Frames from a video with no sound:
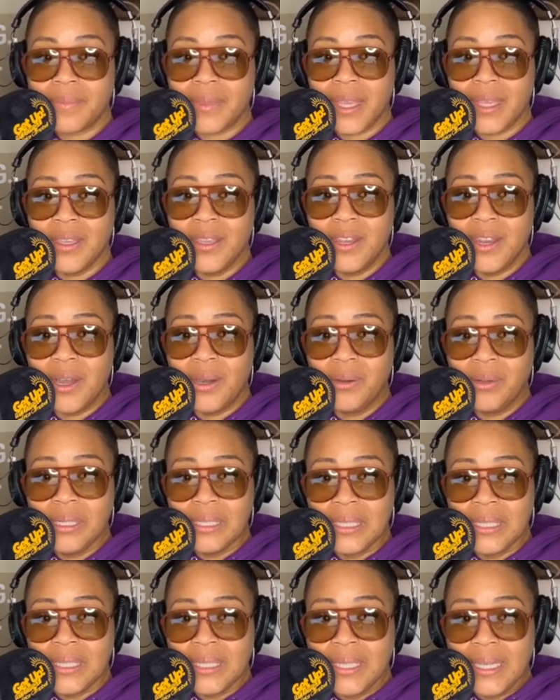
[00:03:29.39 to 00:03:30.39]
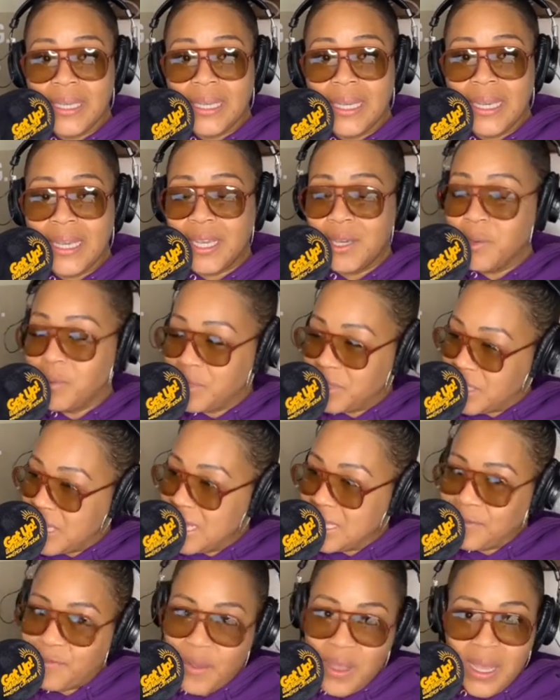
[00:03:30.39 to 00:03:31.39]
You know, he who
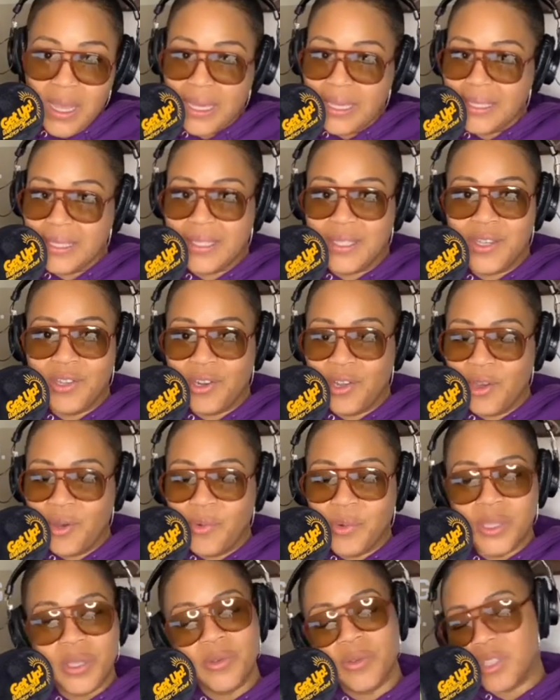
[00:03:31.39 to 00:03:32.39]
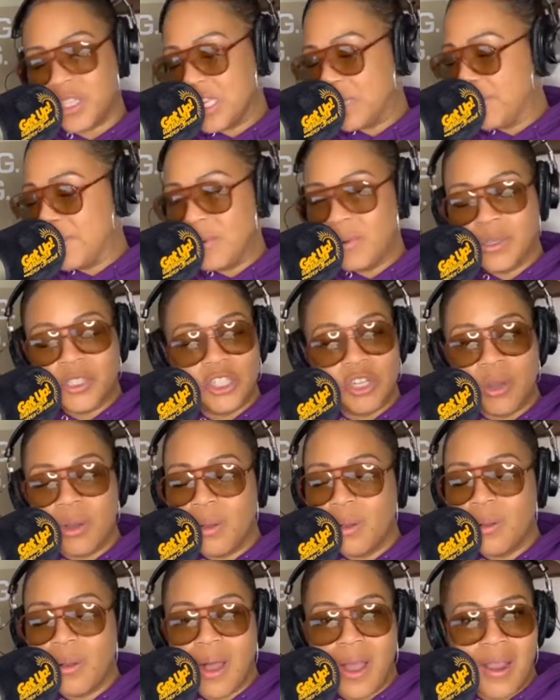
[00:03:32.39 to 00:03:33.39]
seeks finds, you know, when you seek me with your
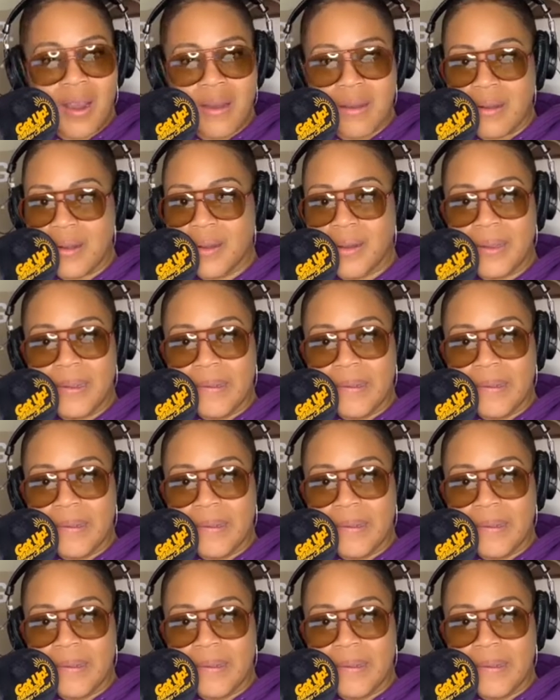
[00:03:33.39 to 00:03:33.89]
whole heart.